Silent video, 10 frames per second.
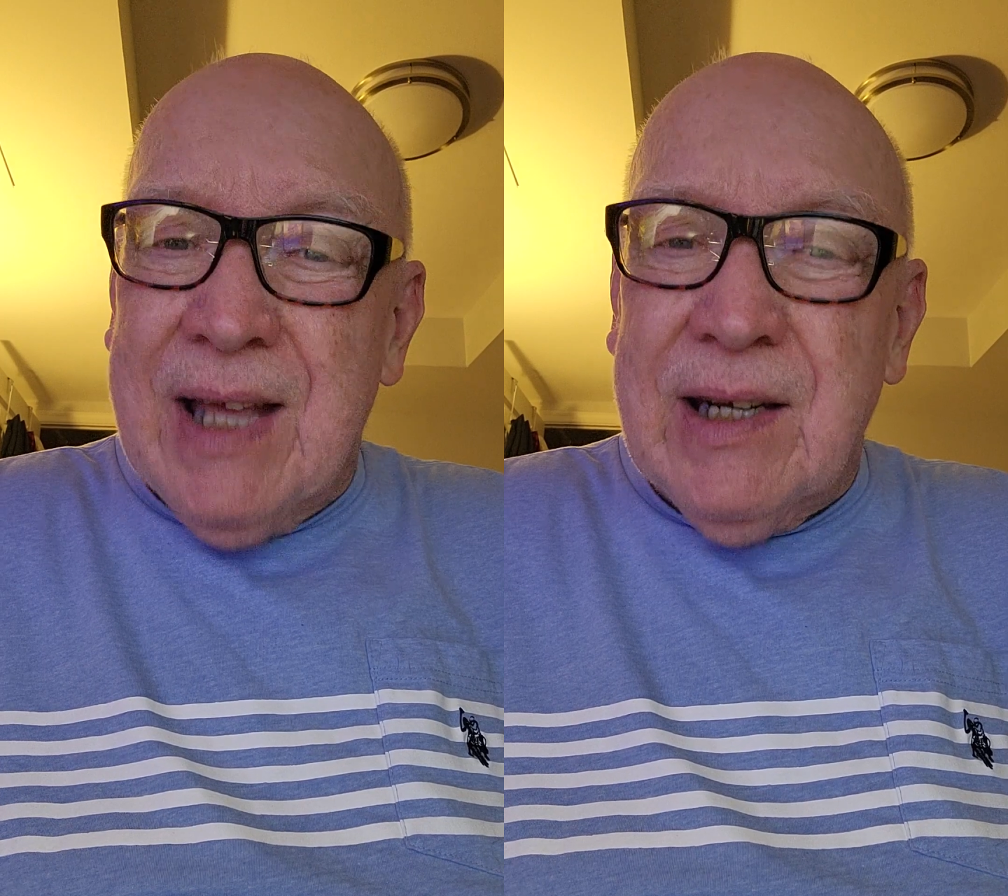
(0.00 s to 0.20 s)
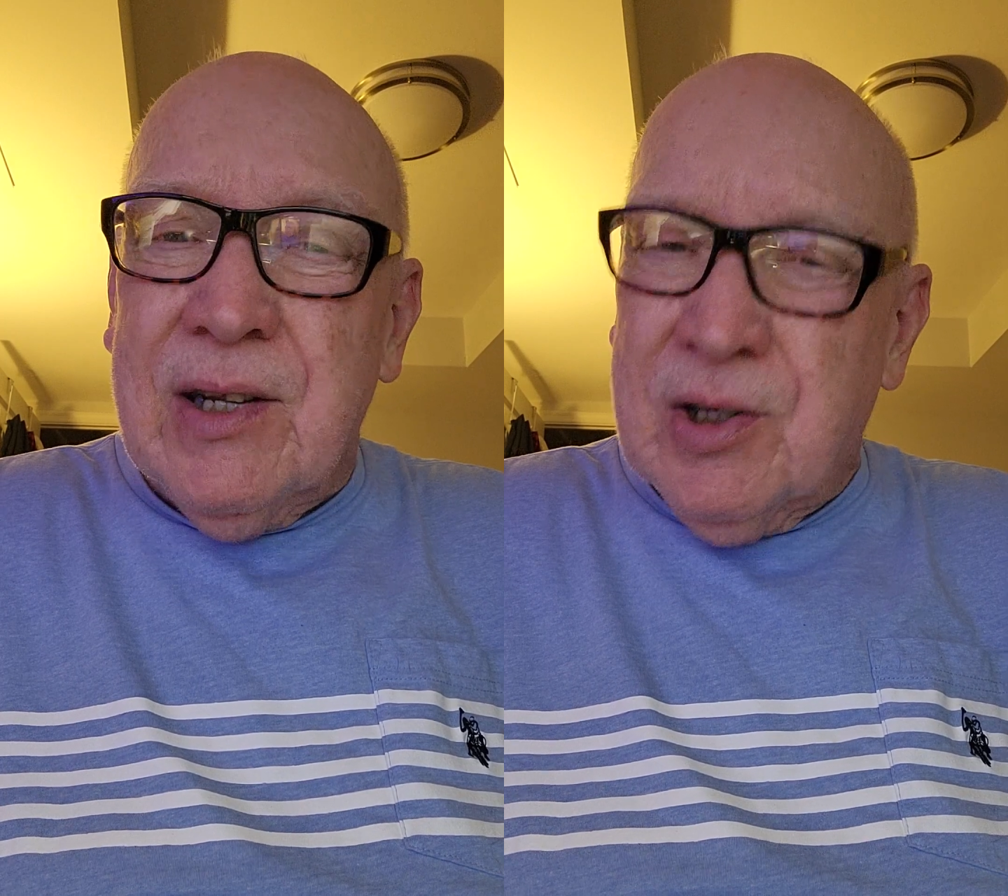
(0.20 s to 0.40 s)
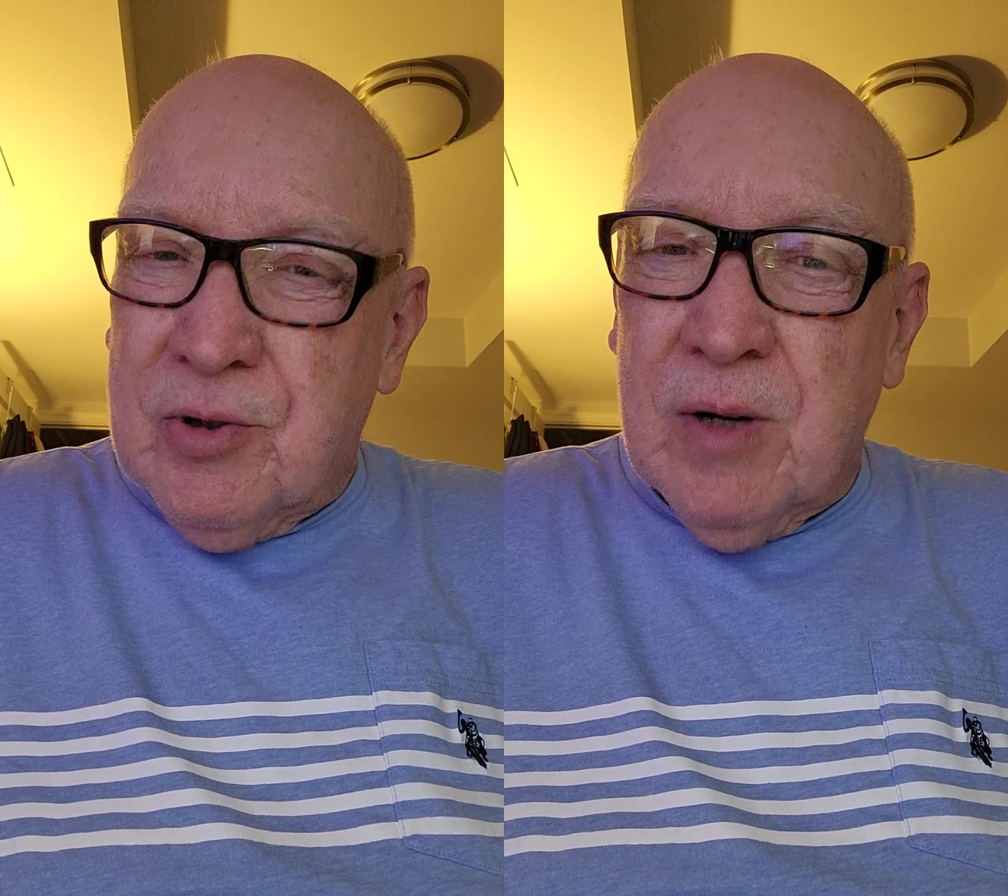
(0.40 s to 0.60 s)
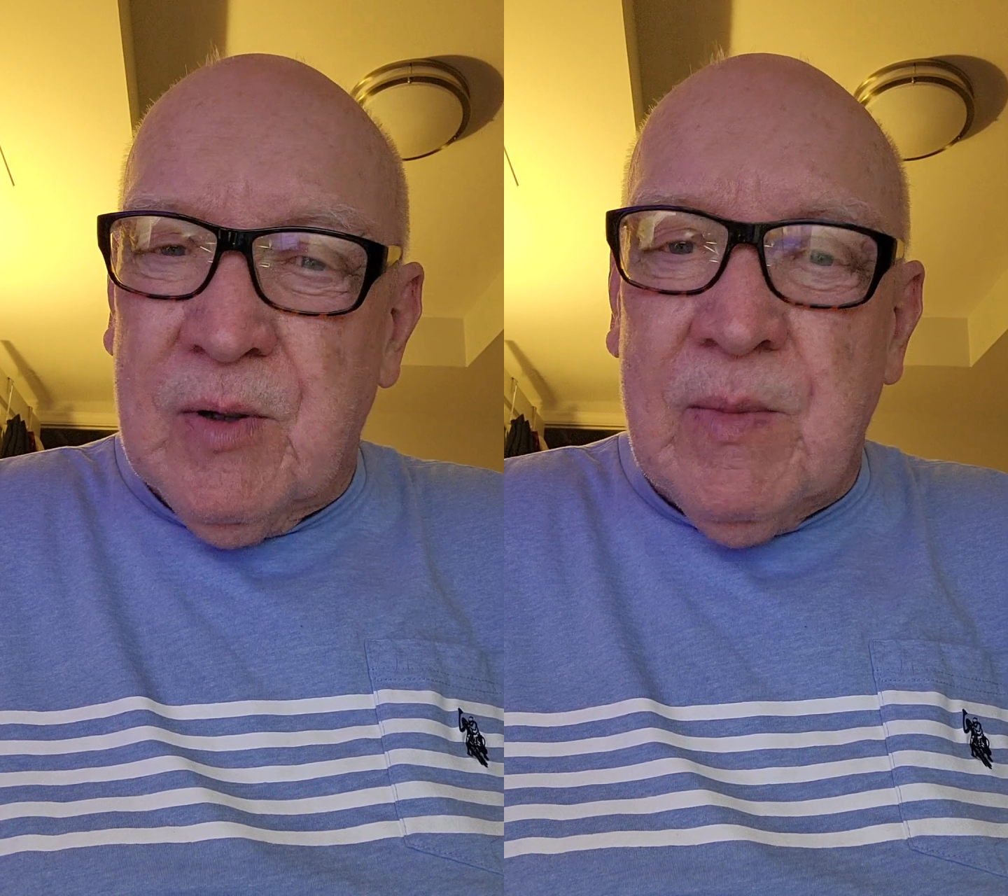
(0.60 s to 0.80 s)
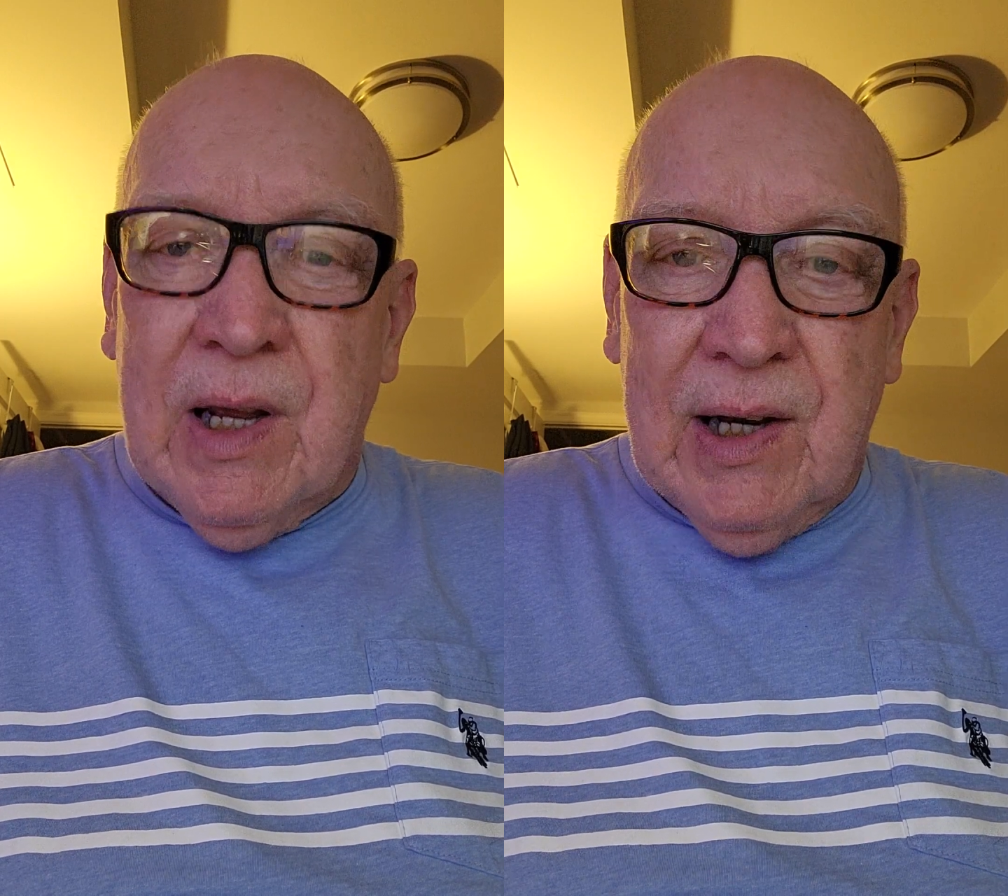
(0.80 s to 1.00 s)
that
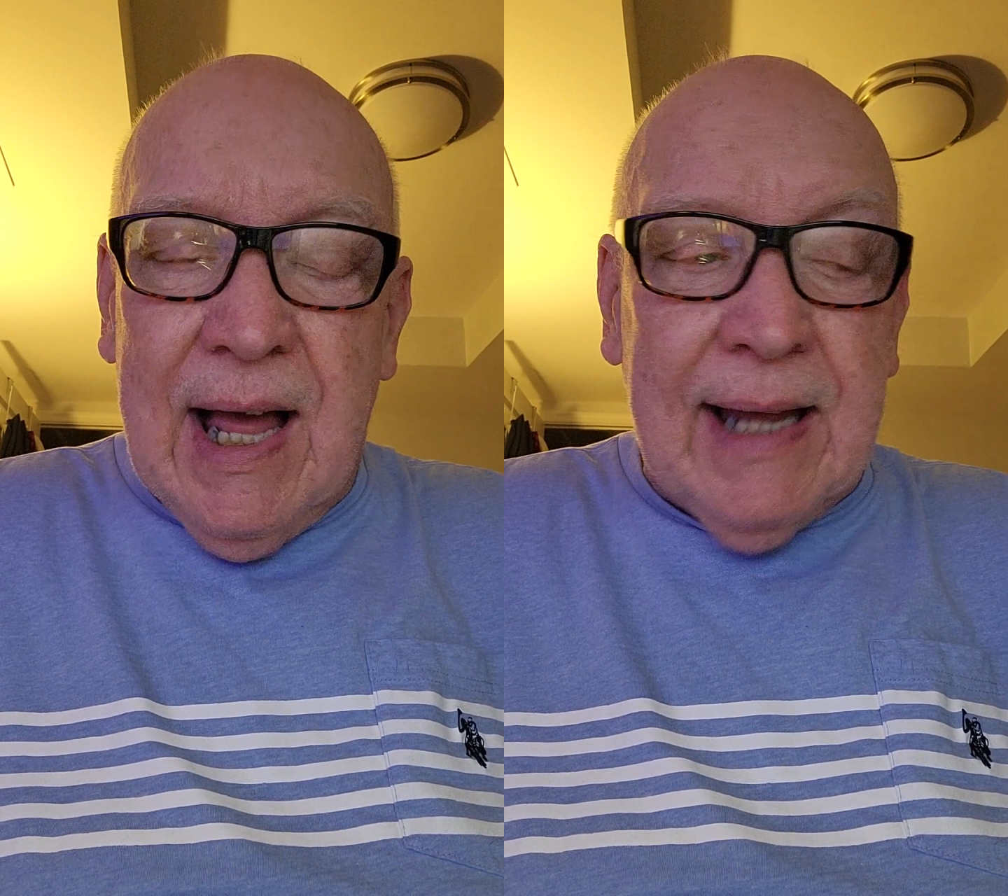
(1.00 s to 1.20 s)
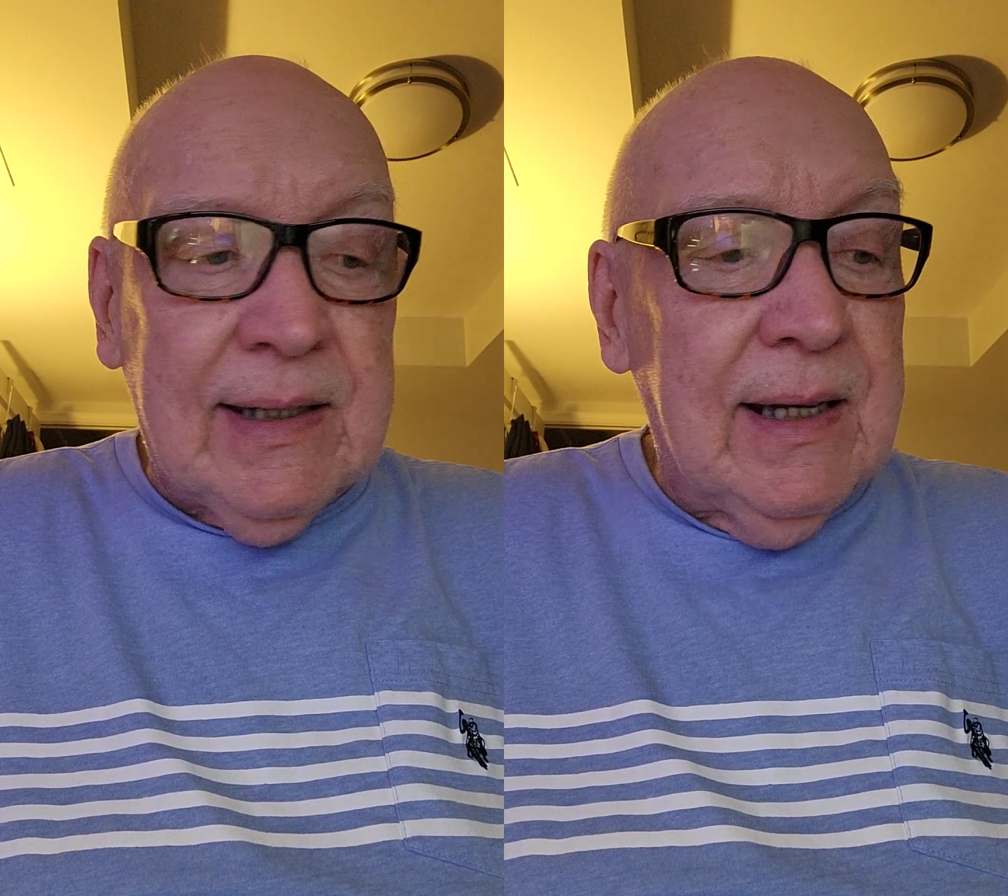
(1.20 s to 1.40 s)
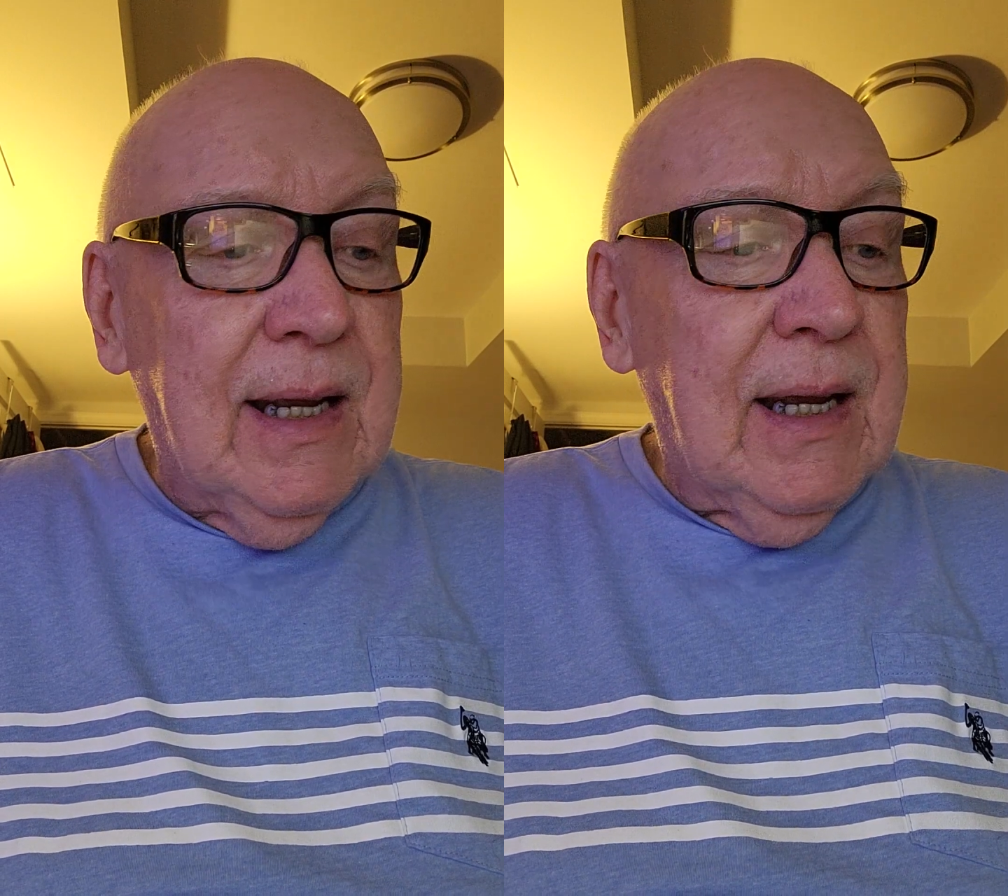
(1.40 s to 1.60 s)
disturbs me a lot.